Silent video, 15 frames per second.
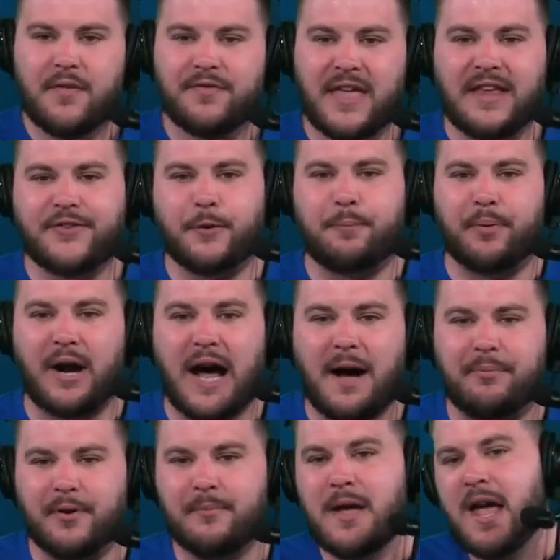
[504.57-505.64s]
that's a
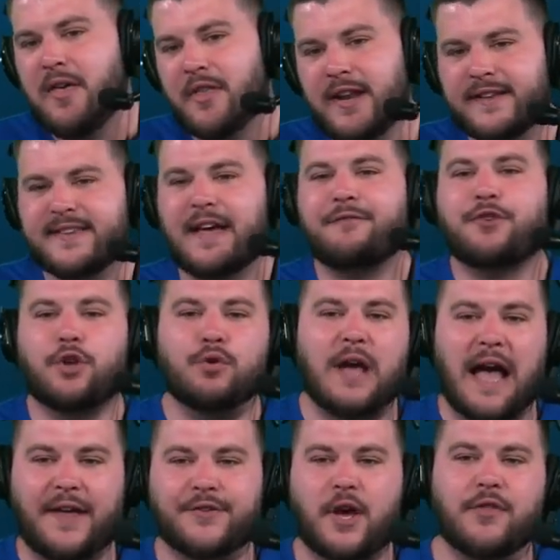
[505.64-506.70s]
problem. The Knicks have two
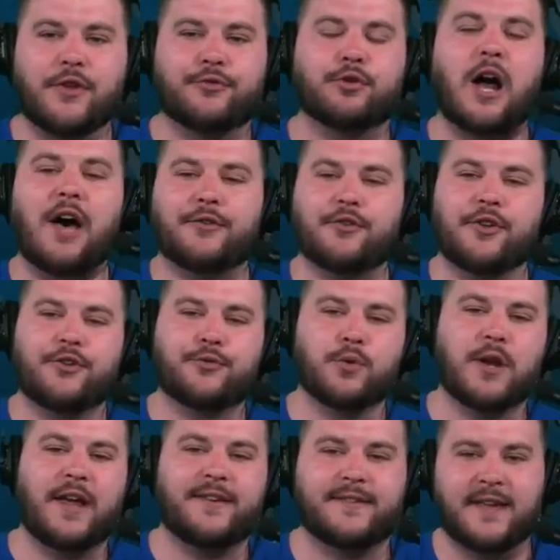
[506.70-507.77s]
guys on this roster, this is
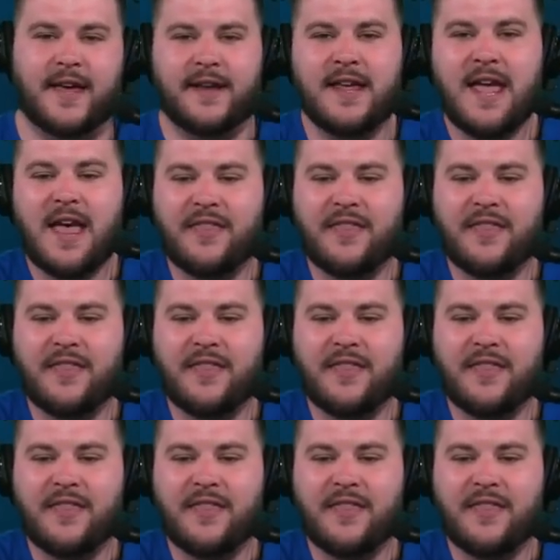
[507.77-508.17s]
what I said,